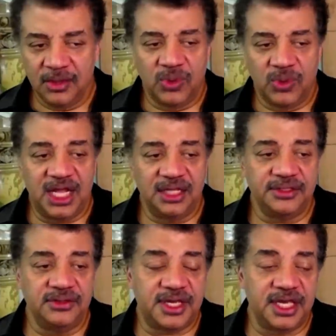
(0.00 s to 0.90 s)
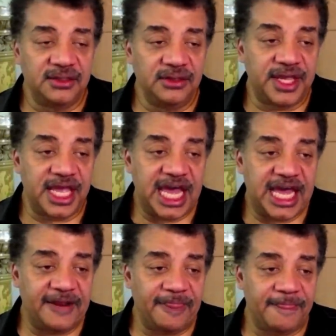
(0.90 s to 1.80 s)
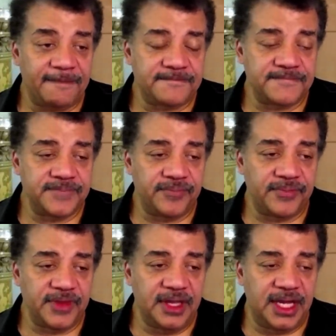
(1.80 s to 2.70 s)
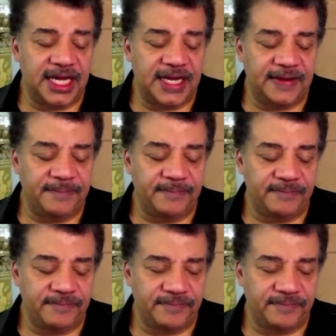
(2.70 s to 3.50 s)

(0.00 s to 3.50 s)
Well, you can look at you